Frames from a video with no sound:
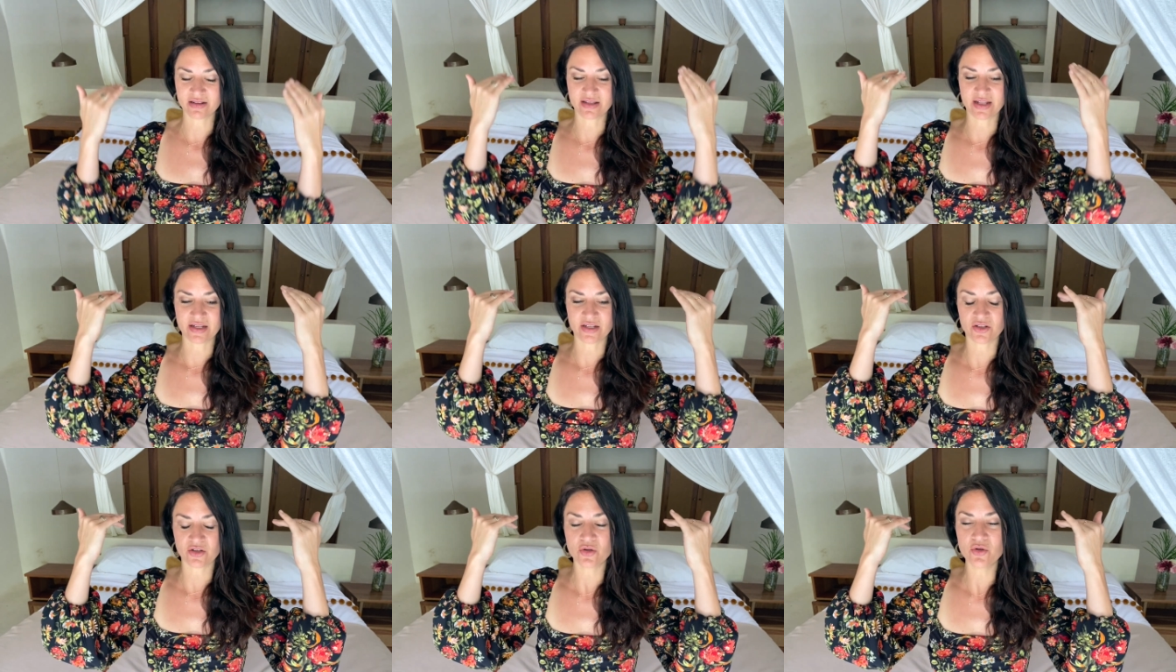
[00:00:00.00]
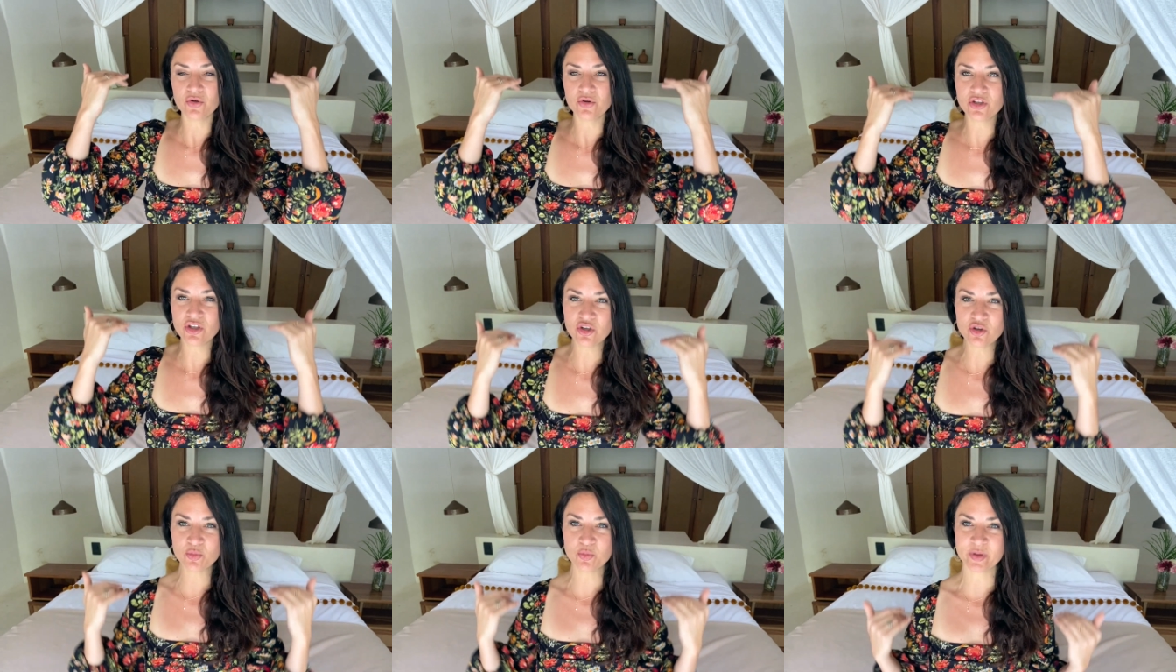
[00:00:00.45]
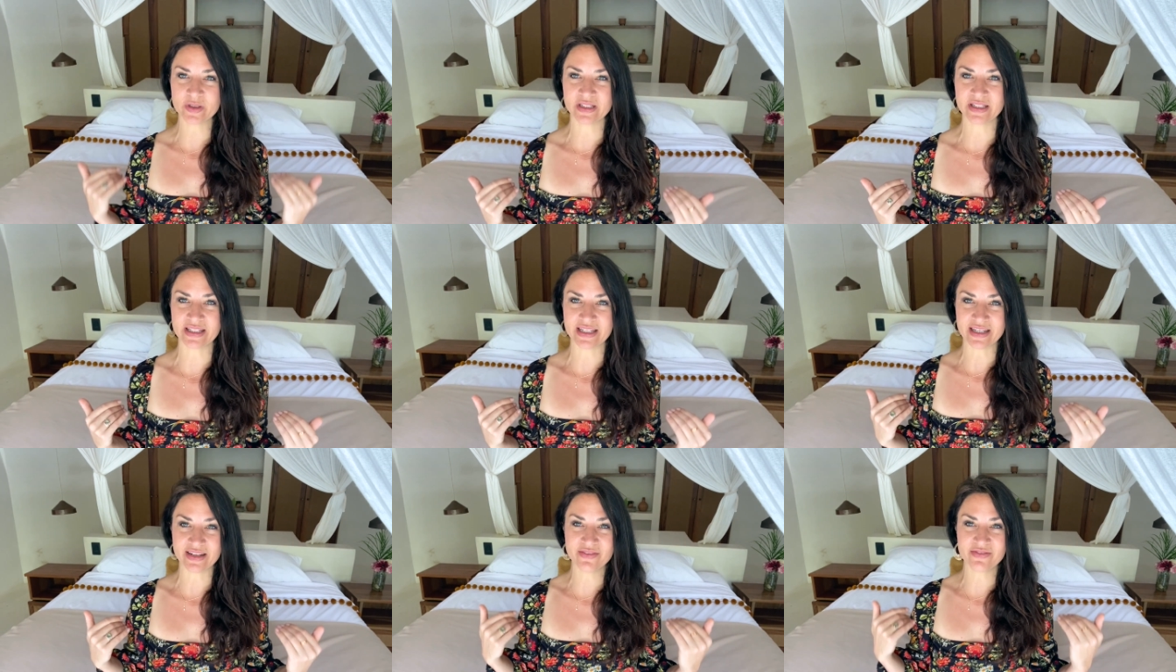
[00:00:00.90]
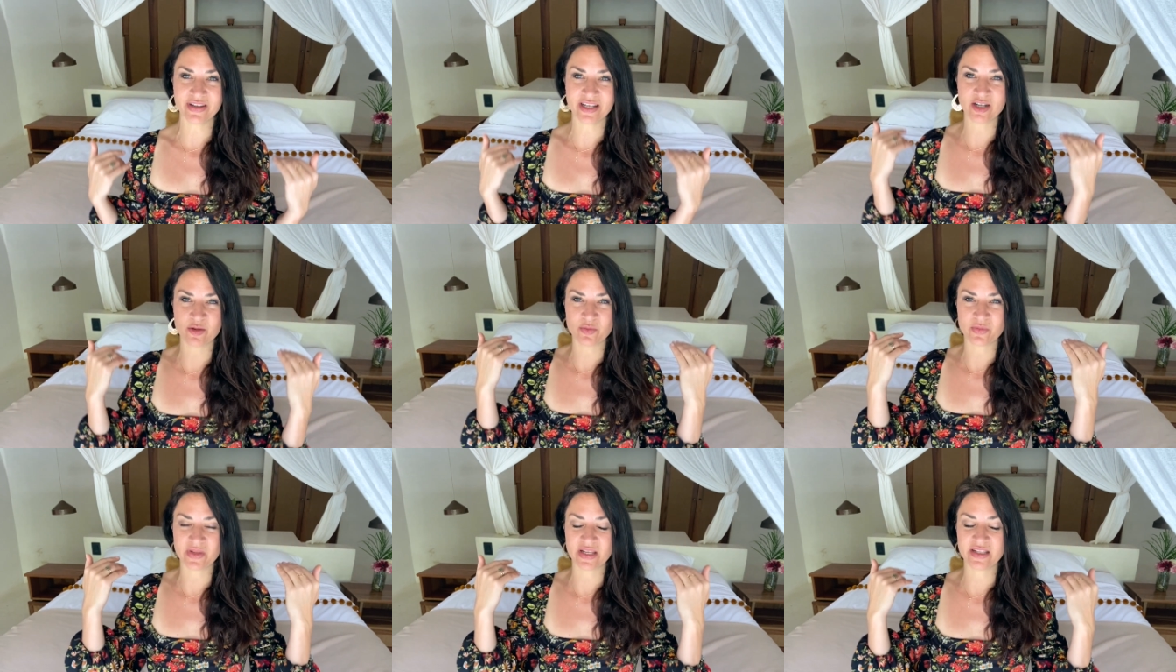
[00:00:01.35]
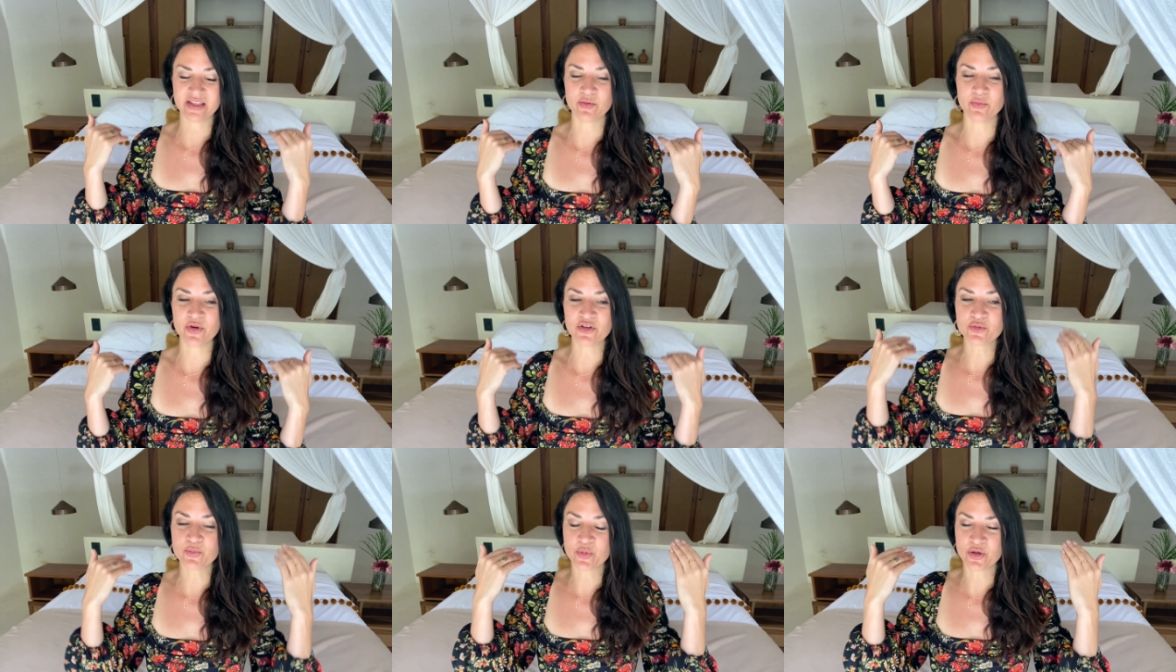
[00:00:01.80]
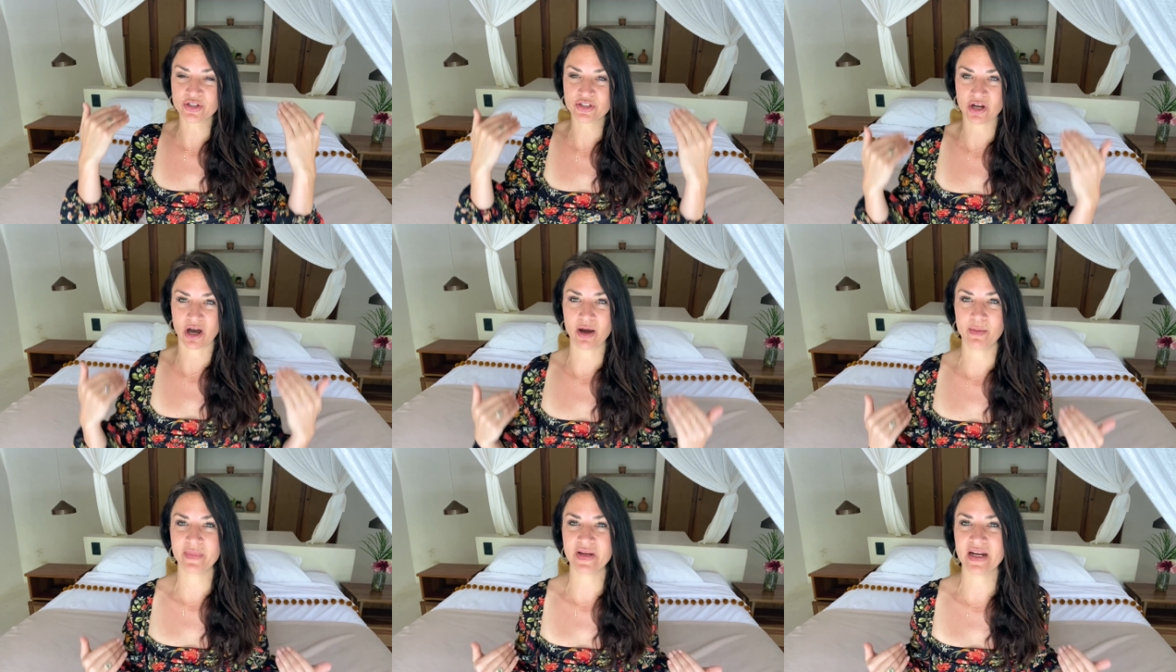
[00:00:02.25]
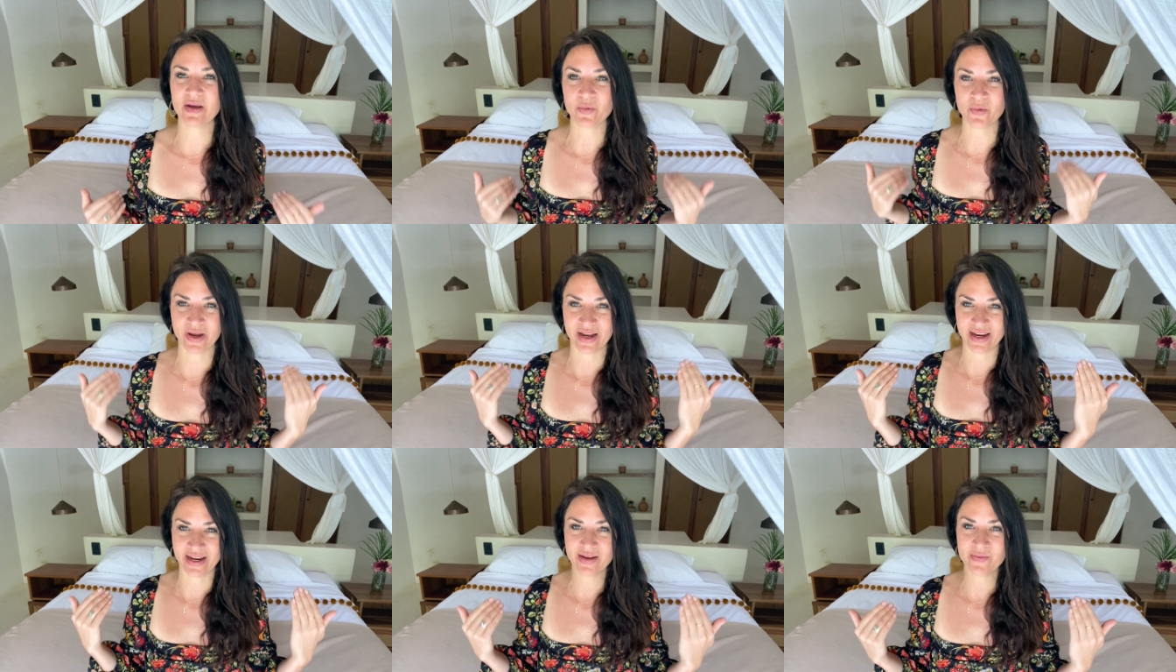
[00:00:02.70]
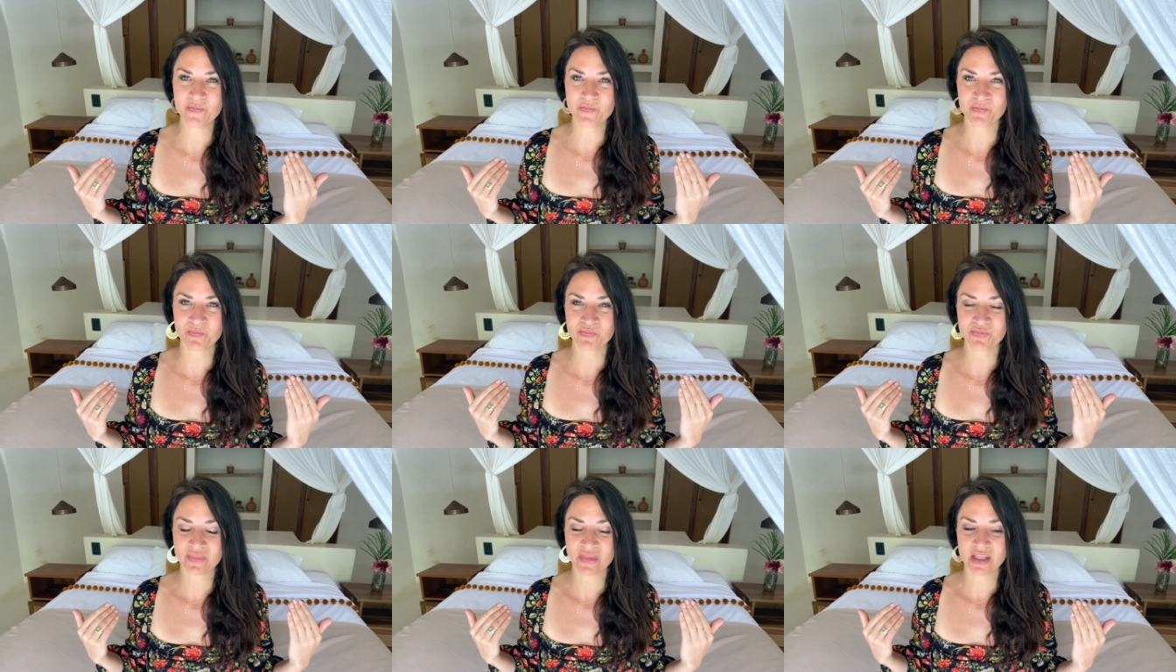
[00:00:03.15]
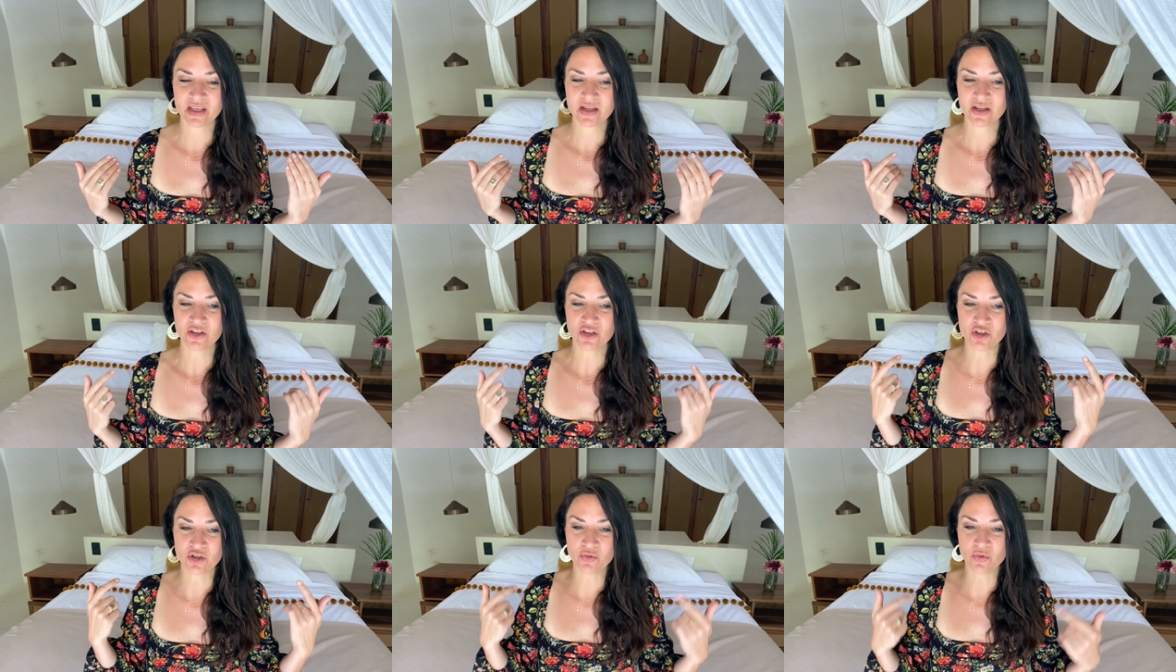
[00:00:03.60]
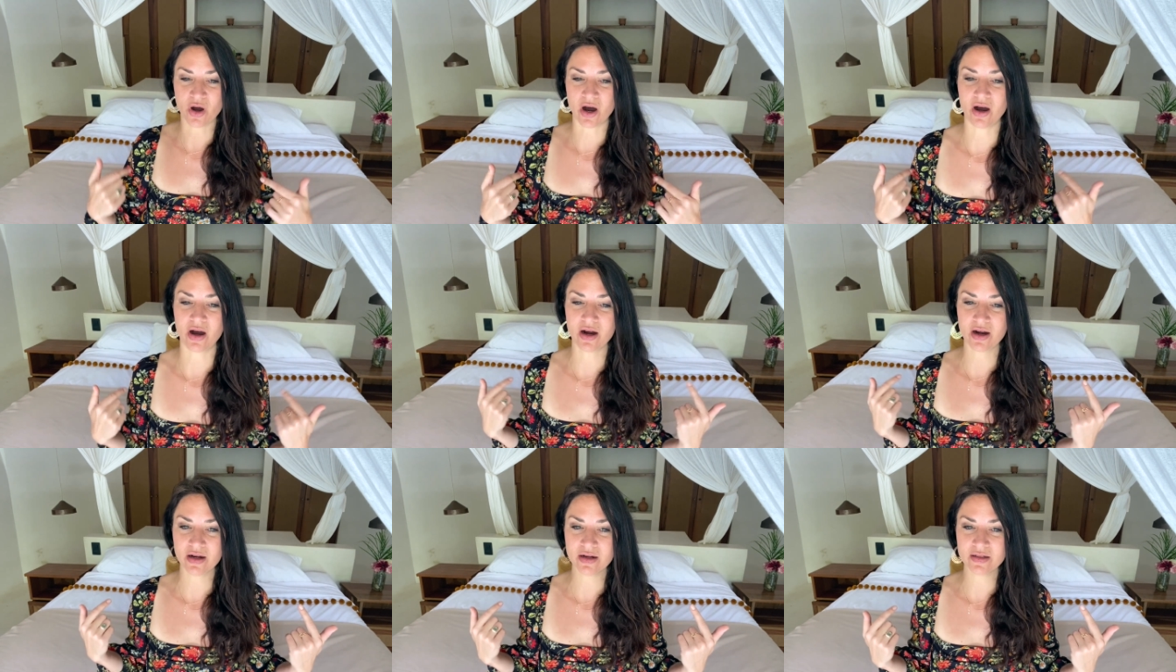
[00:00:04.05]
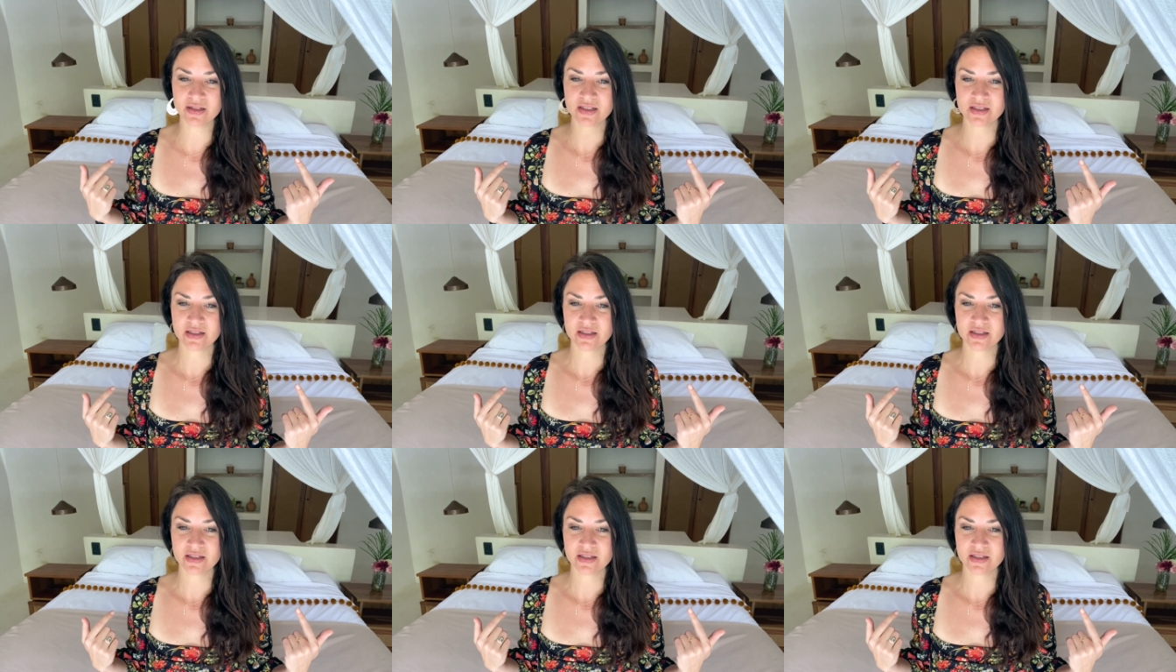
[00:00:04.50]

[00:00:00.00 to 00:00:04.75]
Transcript: Like, who you believe in the most predominant way you are